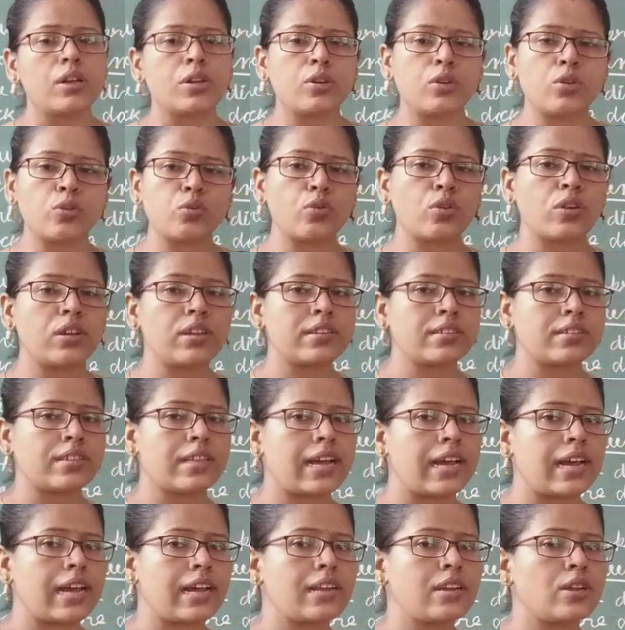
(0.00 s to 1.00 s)
Rule is
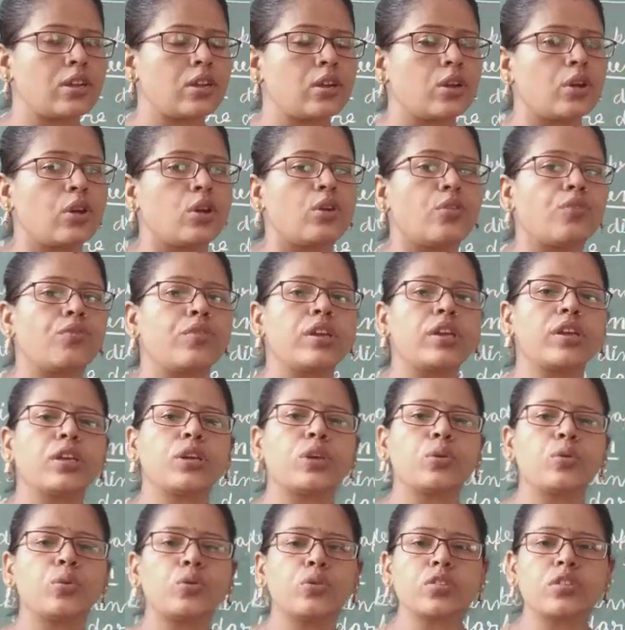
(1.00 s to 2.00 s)
that we
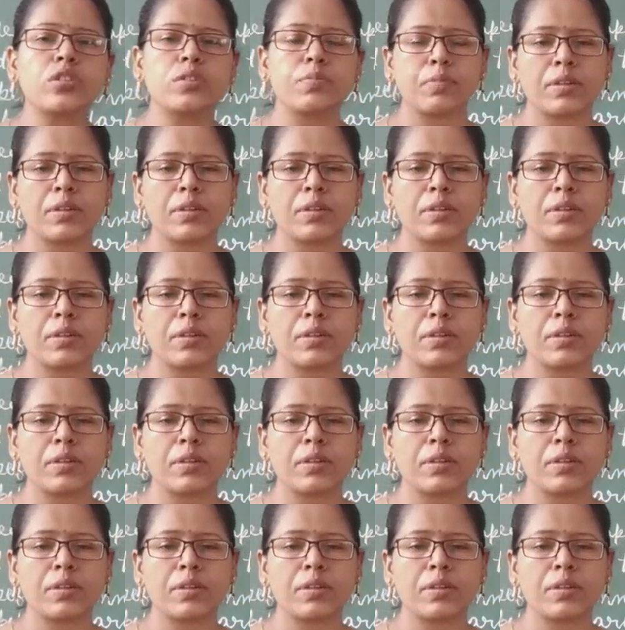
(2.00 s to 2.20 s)
use